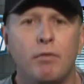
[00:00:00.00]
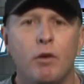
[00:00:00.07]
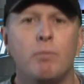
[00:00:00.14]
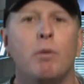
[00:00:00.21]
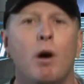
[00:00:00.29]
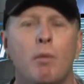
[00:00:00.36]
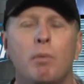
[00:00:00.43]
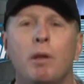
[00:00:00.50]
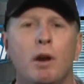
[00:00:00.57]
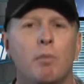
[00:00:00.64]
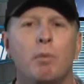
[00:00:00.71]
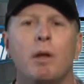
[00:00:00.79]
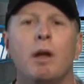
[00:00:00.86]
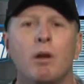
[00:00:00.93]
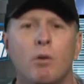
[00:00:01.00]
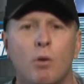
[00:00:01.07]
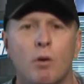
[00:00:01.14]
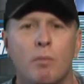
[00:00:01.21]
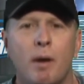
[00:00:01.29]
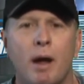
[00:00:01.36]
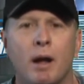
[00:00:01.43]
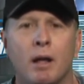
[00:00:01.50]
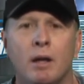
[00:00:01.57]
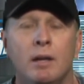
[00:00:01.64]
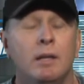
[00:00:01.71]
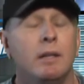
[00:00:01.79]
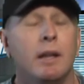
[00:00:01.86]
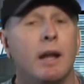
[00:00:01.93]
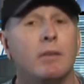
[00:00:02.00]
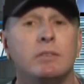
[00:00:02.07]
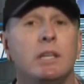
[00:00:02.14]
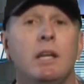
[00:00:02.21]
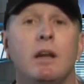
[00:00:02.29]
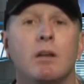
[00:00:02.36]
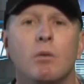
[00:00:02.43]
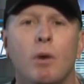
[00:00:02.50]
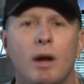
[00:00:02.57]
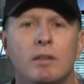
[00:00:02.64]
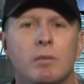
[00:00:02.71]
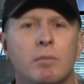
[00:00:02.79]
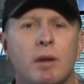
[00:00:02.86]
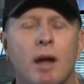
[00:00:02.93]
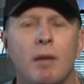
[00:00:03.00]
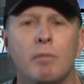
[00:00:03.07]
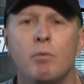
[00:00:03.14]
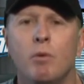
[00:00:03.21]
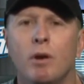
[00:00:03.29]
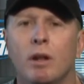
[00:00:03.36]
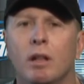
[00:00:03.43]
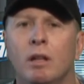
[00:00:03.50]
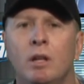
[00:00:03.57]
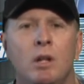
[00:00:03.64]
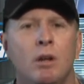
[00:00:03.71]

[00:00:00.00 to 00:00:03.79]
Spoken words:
football player playing quarterback that I've seen in quite some time, and what a